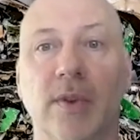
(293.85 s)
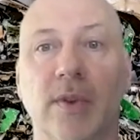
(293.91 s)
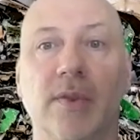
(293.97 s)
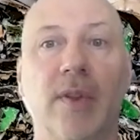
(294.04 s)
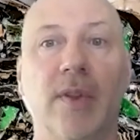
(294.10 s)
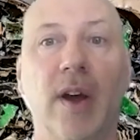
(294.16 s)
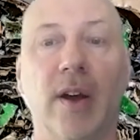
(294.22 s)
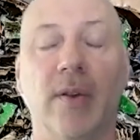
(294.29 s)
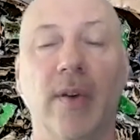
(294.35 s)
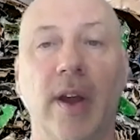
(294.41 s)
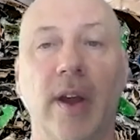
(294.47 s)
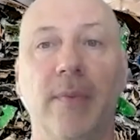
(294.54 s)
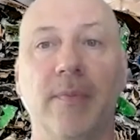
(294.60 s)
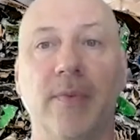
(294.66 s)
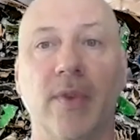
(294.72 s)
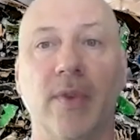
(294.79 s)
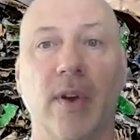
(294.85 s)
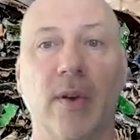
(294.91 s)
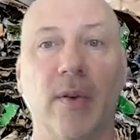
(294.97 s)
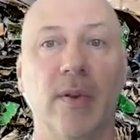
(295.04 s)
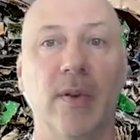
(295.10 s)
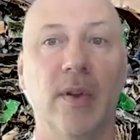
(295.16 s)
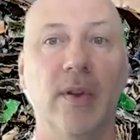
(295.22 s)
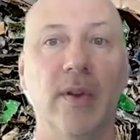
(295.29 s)
stuck, right?
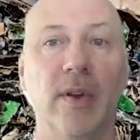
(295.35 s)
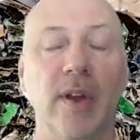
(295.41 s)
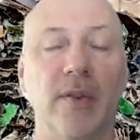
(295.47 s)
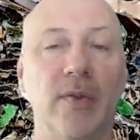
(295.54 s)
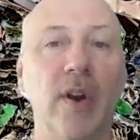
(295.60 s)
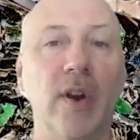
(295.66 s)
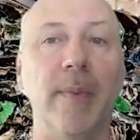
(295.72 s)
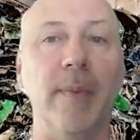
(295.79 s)
So it's sort